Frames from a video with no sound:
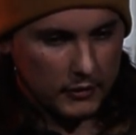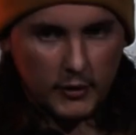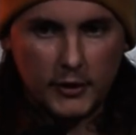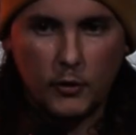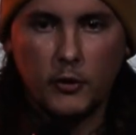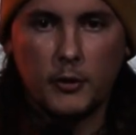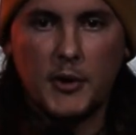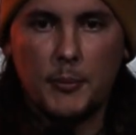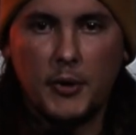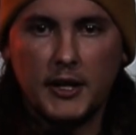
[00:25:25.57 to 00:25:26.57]
So I
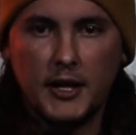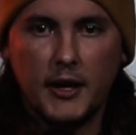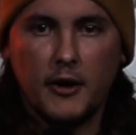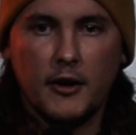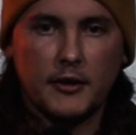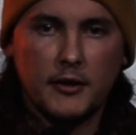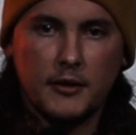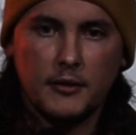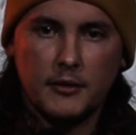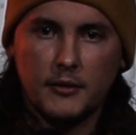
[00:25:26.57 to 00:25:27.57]
corner my buddy Eric.
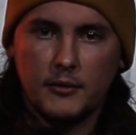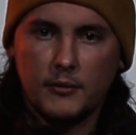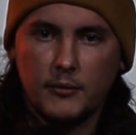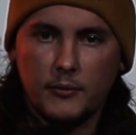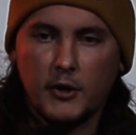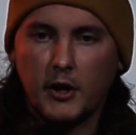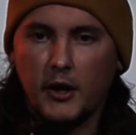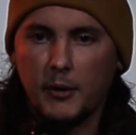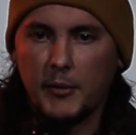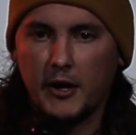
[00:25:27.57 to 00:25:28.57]
We'll
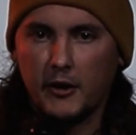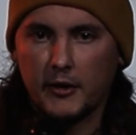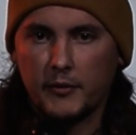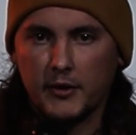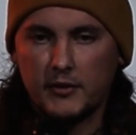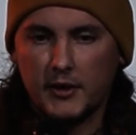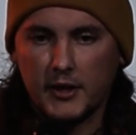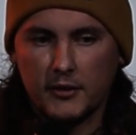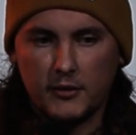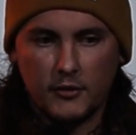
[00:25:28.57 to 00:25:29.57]
call him Eric for the
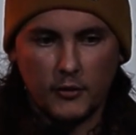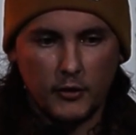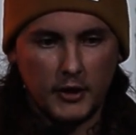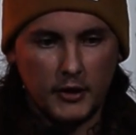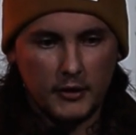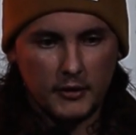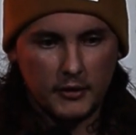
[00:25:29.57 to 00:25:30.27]
sake of the story.